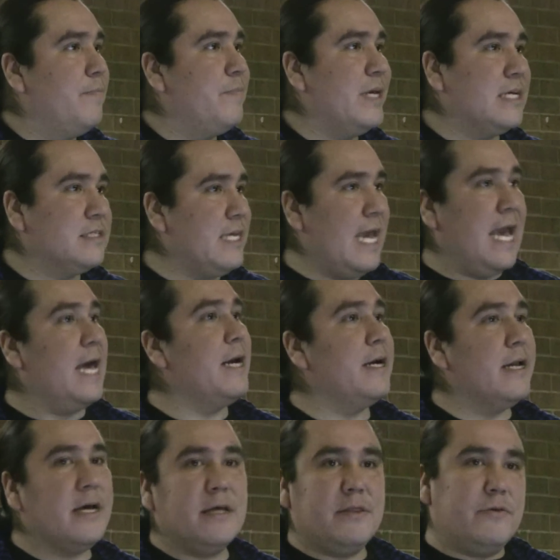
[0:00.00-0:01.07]
Because
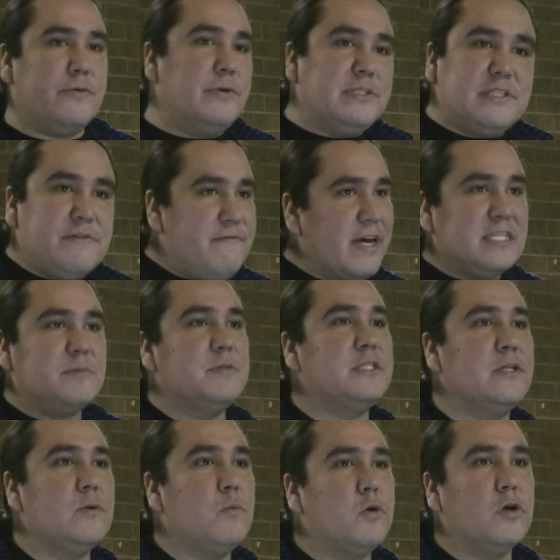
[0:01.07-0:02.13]
Canada, through its investments
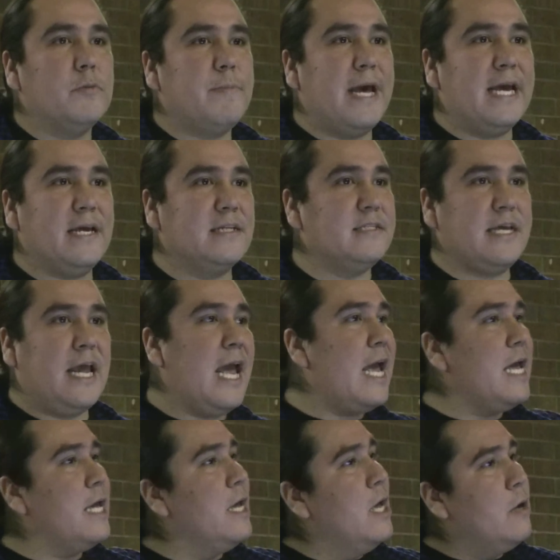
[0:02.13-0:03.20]
in the World Bank, could say,
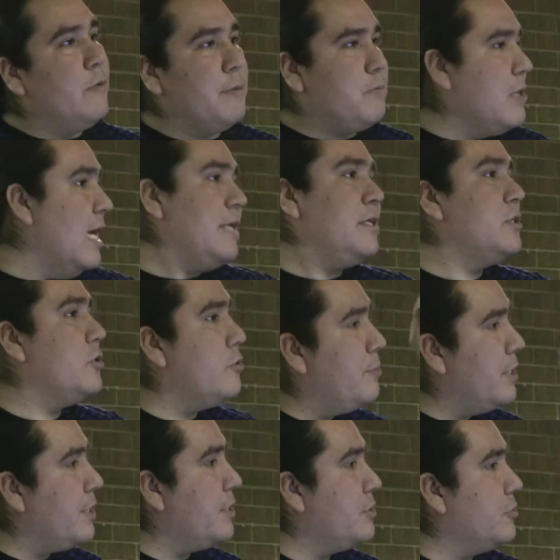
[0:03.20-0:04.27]
hey, we planted 2
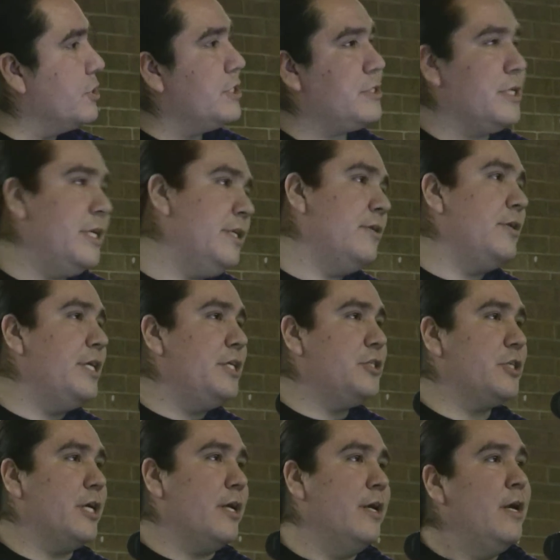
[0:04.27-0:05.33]
million trees in
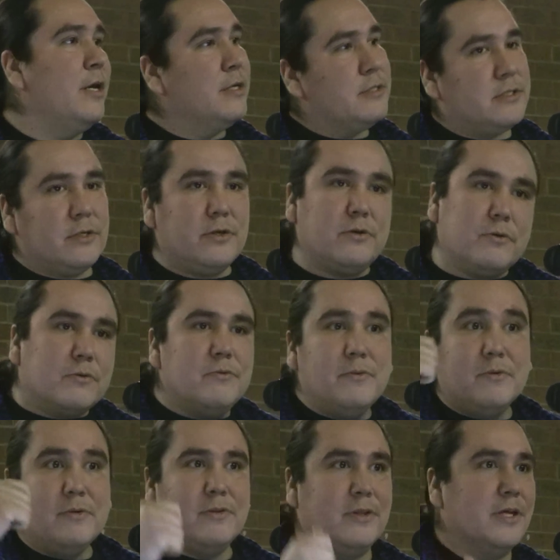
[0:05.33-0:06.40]
Indonesia, so
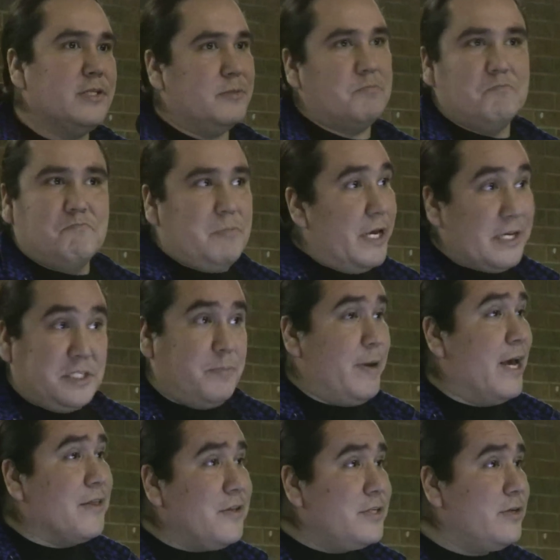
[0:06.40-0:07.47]
let's
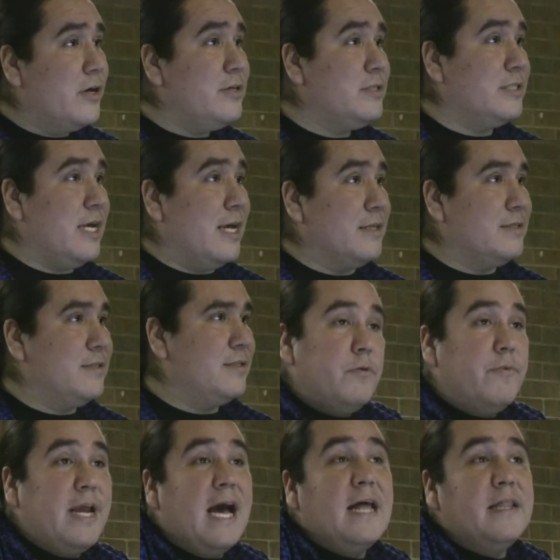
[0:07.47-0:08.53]
expand the tar sands. The
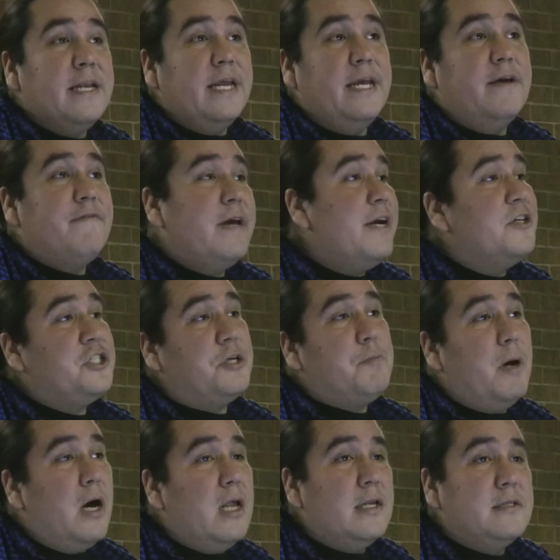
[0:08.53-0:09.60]
reality of energy
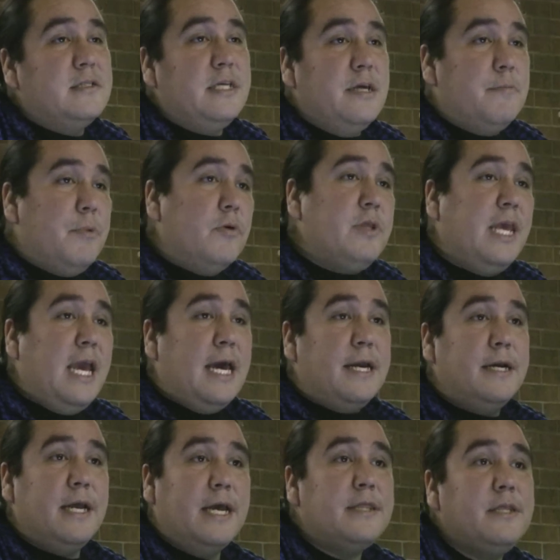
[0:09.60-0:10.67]
policy in both
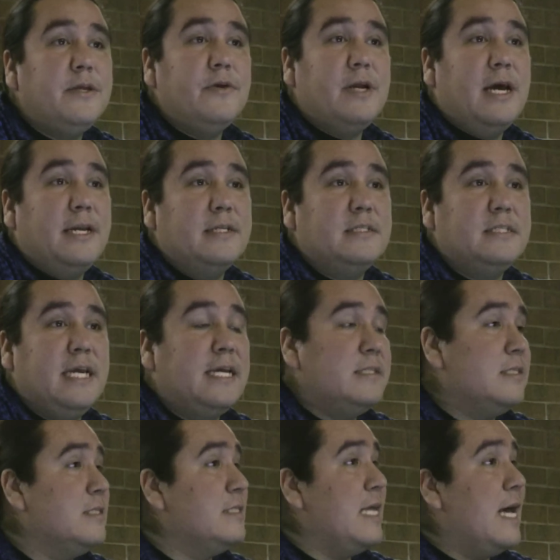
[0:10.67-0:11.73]
Canada and the United
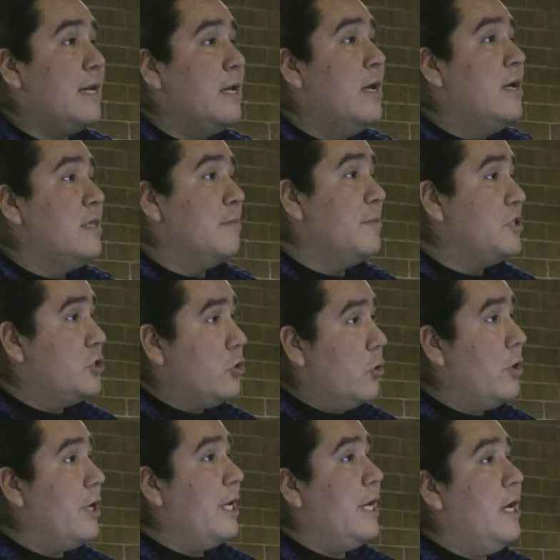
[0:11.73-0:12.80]
States is that the
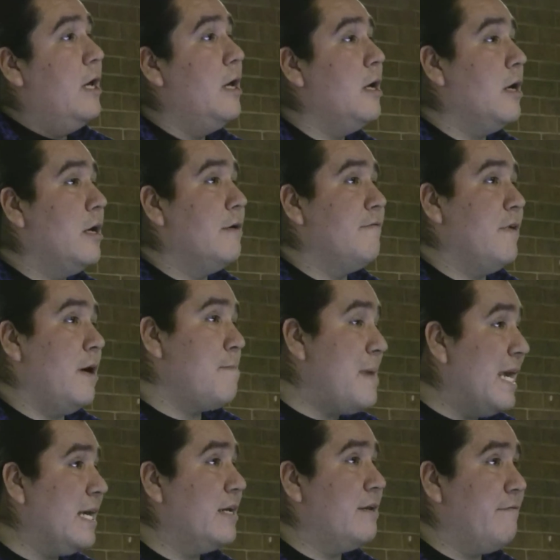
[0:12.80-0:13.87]
majority of uh,
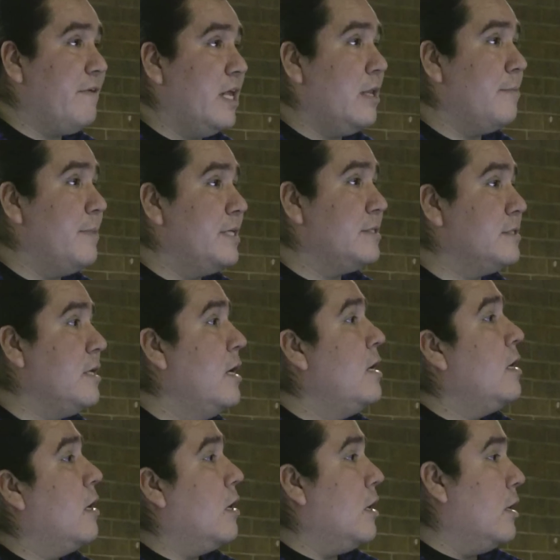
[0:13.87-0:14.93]
mega developments
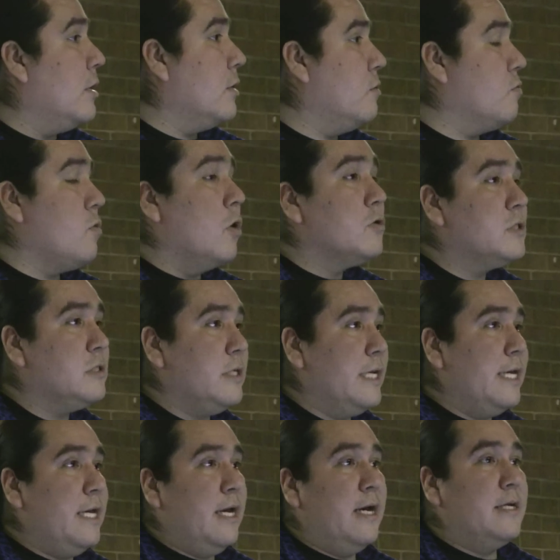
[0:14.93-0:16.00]
are
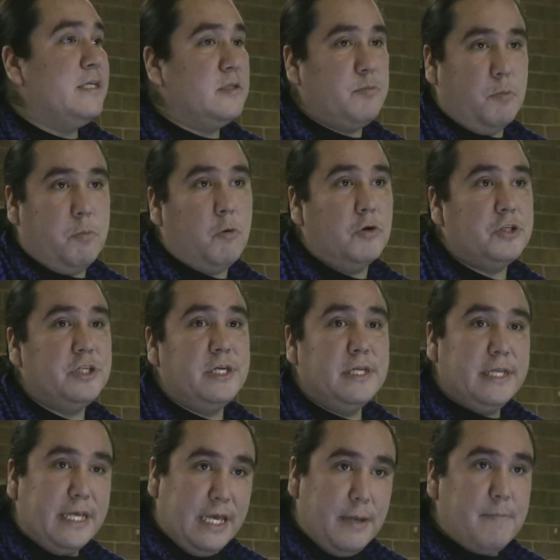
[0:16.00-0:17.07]
grossly uh,
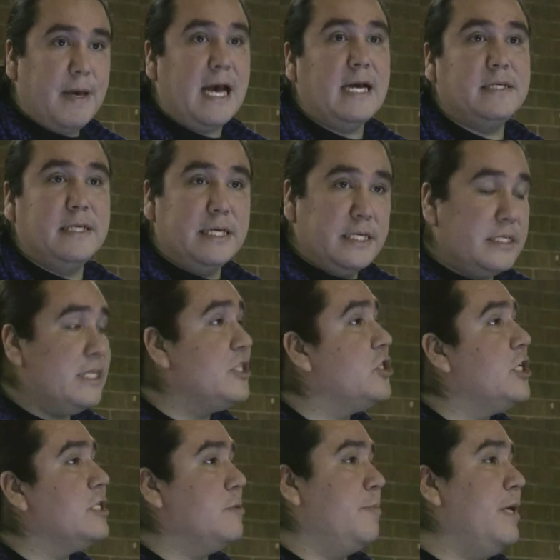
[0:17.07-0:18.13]
disproportionately impacting
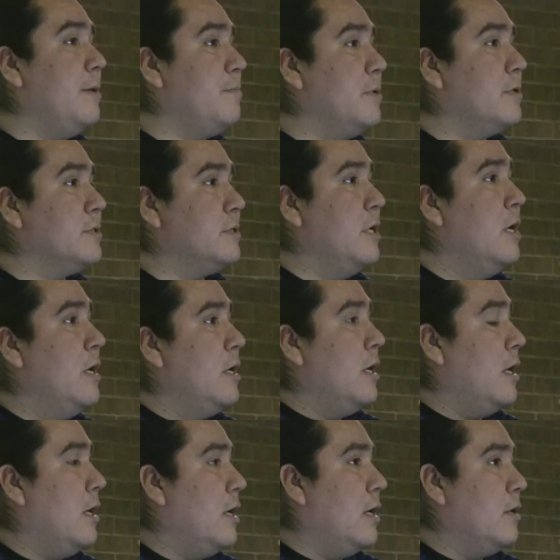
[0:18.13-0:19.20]
indigenous peoples
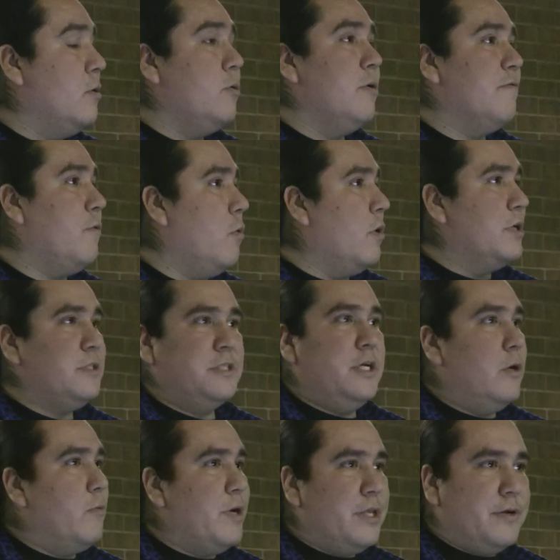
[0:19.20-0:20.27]
uh, who of course, you
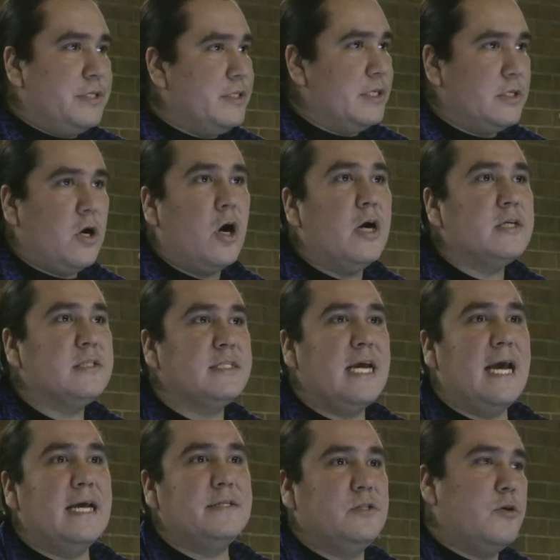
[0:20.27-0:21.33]
know, whether it's the tar
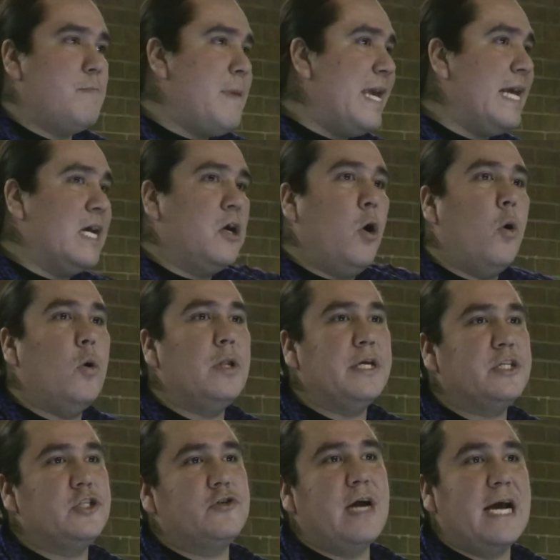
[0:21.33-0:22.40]
sands or mega coal
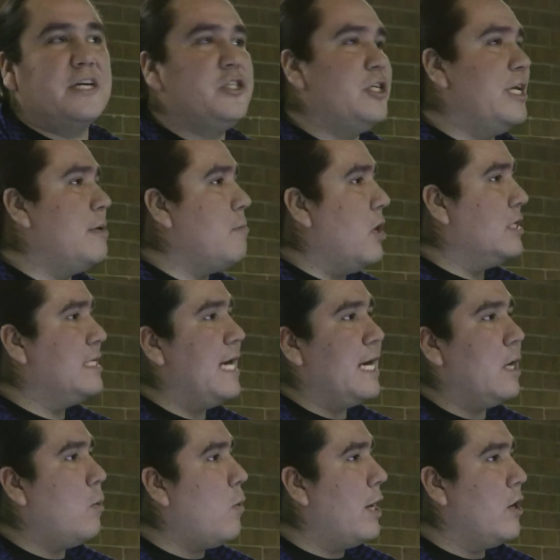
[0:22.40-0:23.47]
extraction in
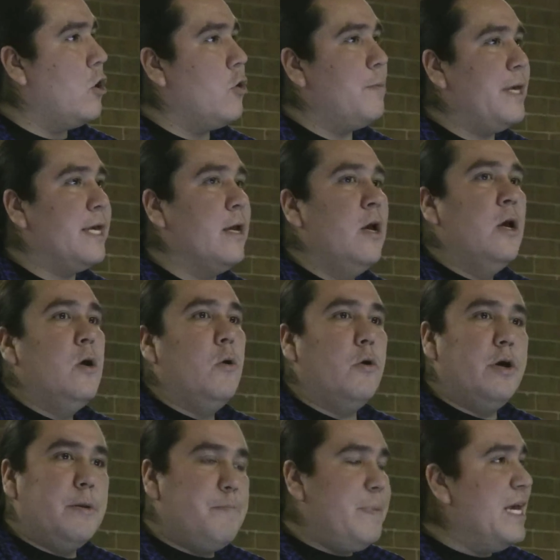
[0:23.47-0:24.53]
Montana, Wyoming,
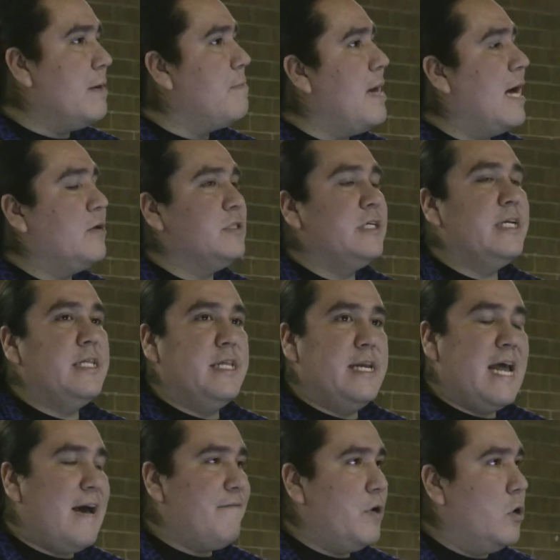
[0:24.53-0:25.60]
or in Big Mountain in the
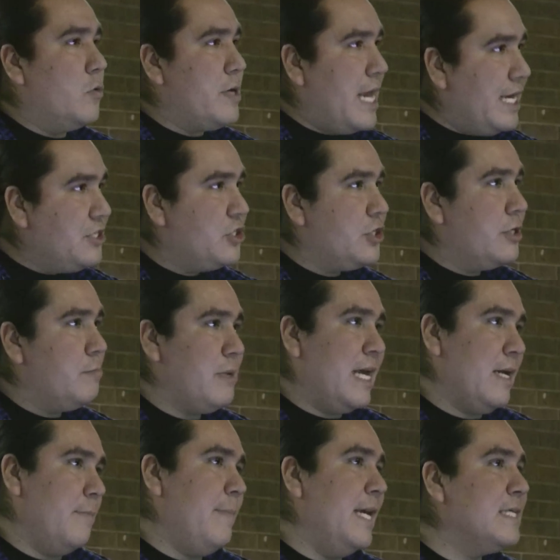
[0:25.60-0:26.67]
Navajo Nation,
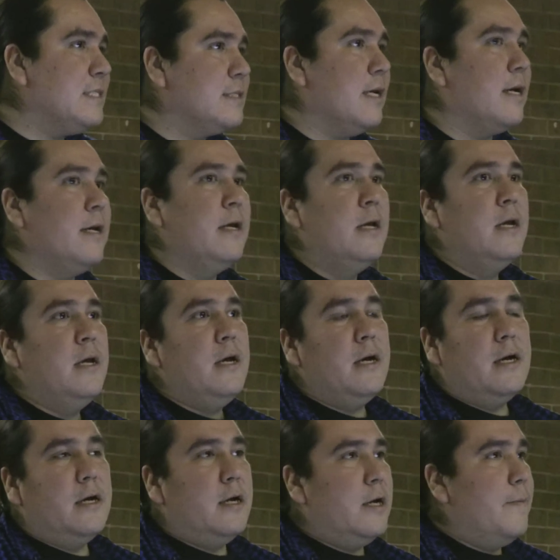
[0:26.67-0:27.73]
Black Mesa,
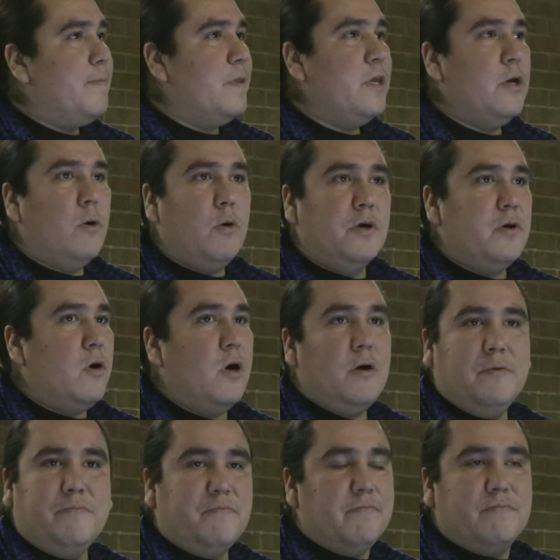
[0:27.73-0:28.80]
um, you know, or uh,
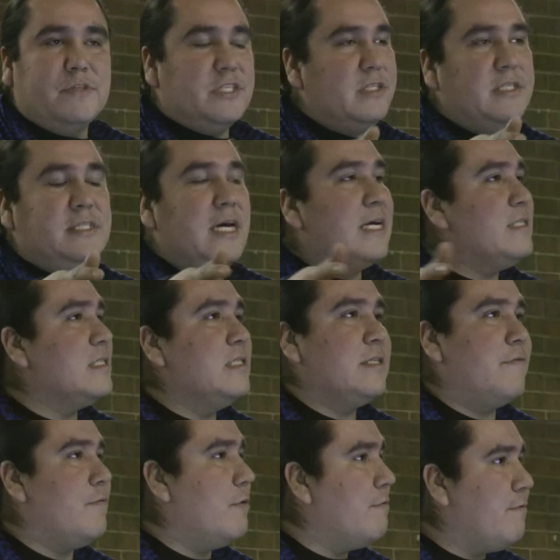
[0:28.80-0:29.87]
just dozens
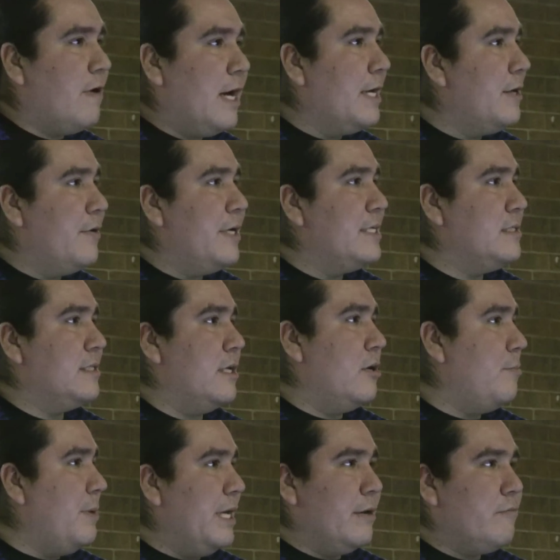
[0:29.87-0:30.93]
of refineries that are
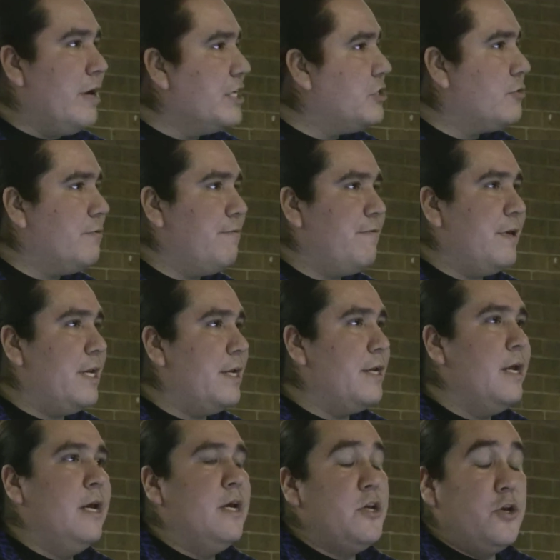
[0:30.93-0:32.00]
being retrofitted,
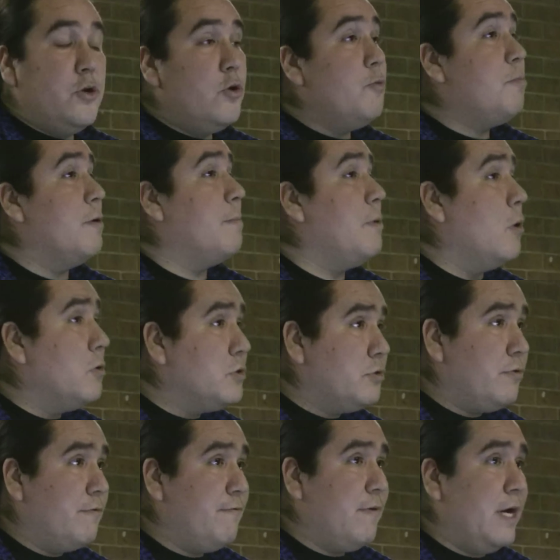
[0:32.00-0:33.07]
new
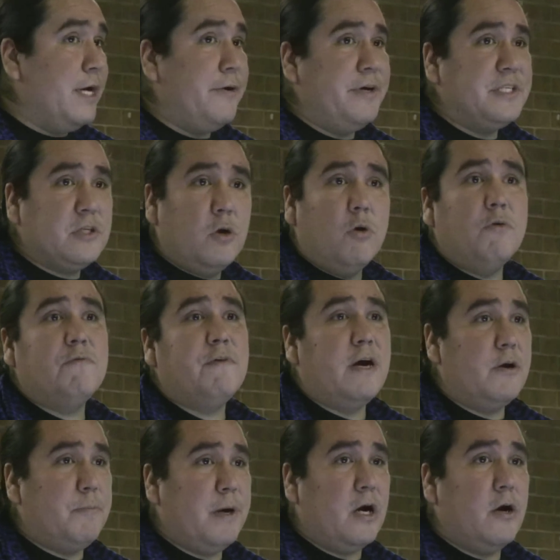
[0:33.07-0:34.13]
proposed refineries,
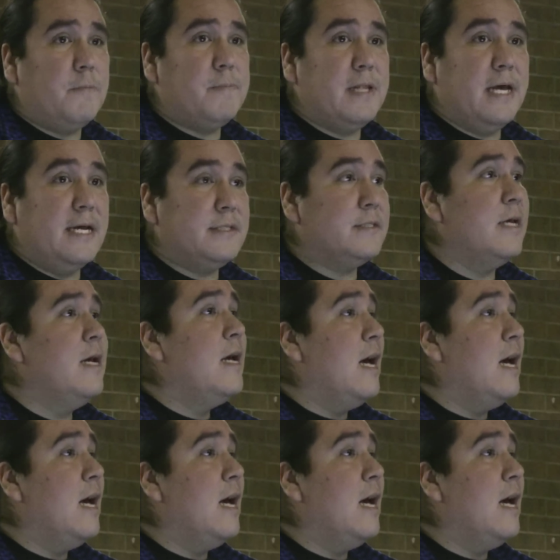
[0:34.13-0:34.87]
coal-fired power plants.